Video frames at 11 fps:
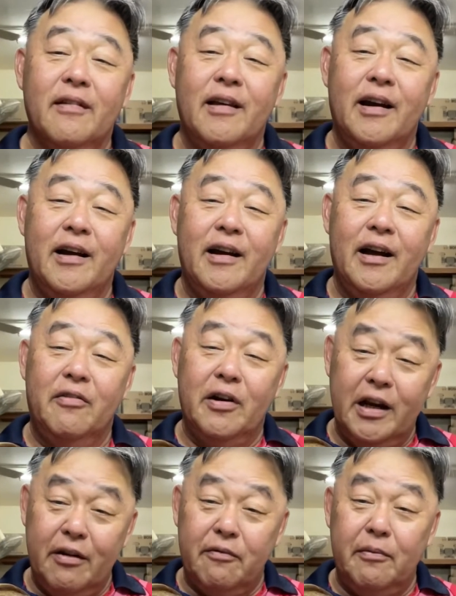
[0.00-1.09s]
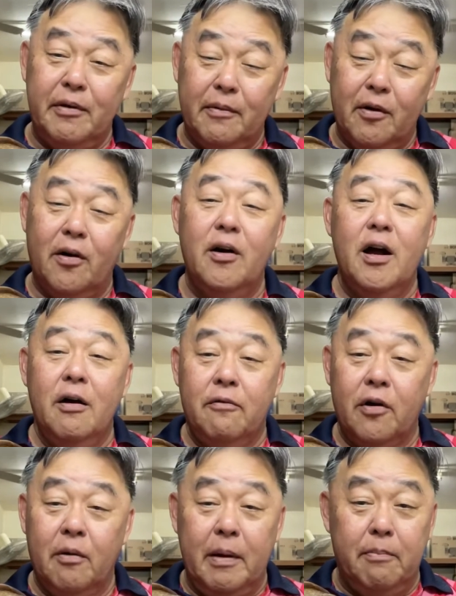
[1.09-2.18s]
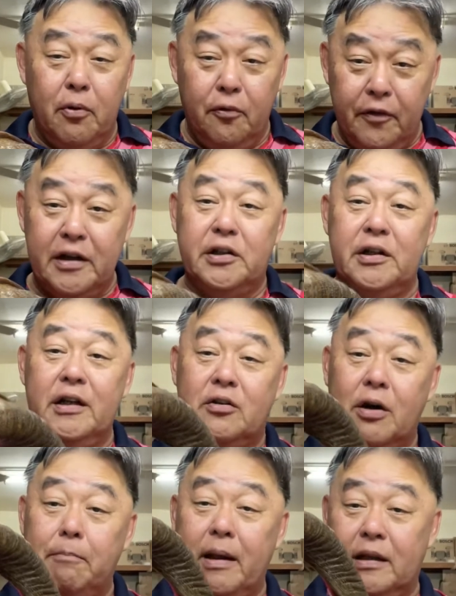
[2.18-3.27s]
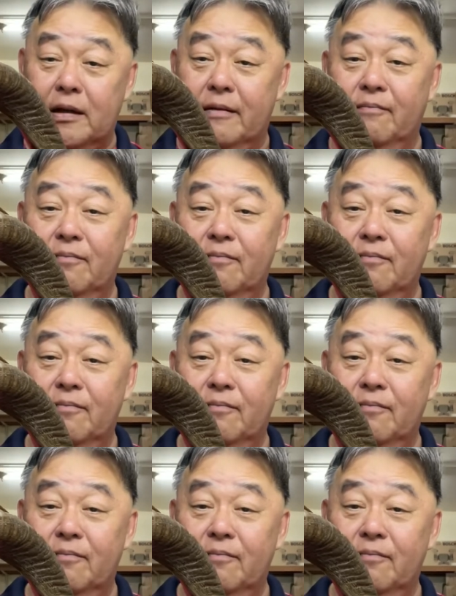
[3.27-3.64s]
Yeah, I've heard it before from a professional trumpeter.